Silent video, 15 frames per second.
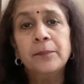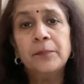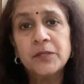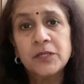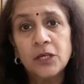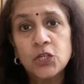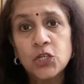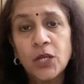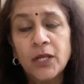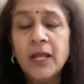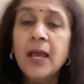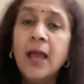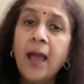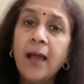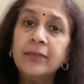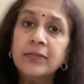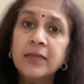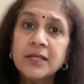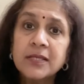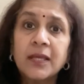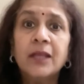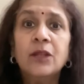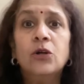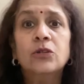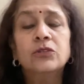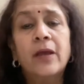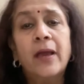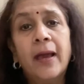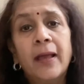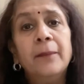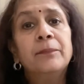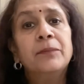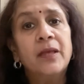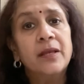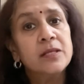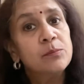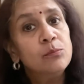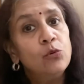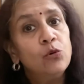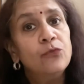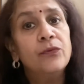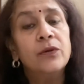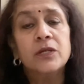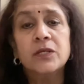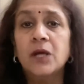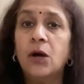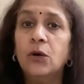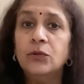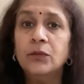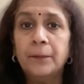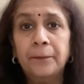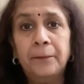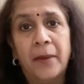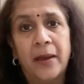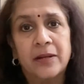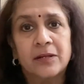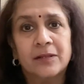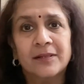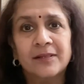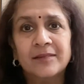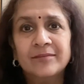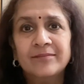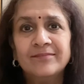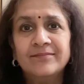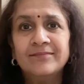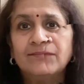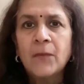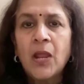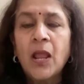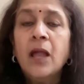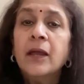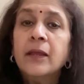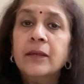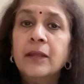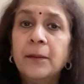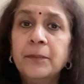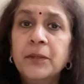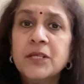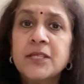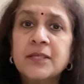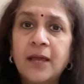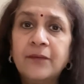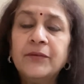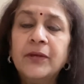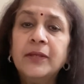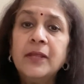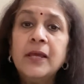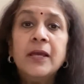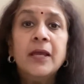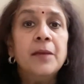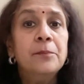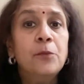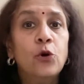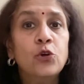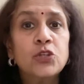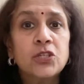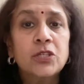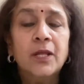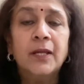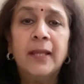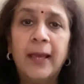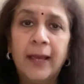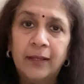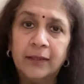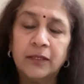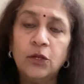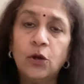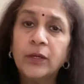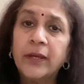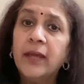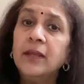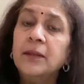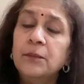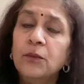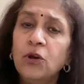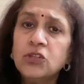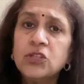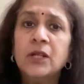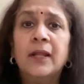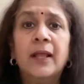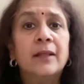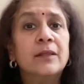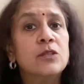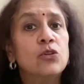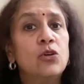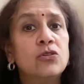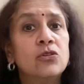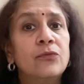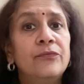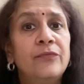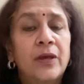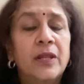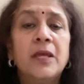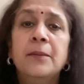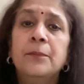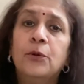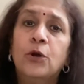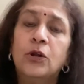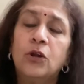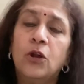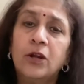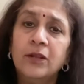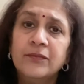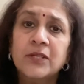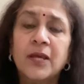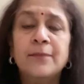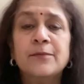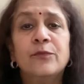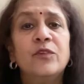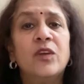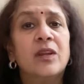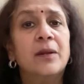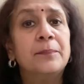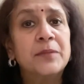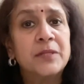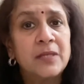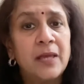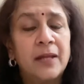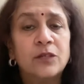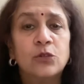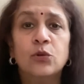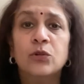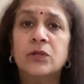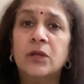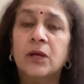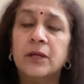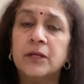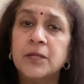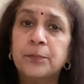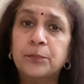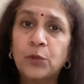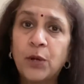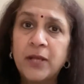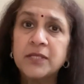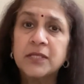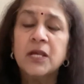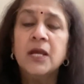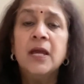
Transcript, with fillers: position and this can also help things move down better. Number seven, emotional health. Now, again, emotional health is also very important. A lot of times when you're upset or uh, depressed,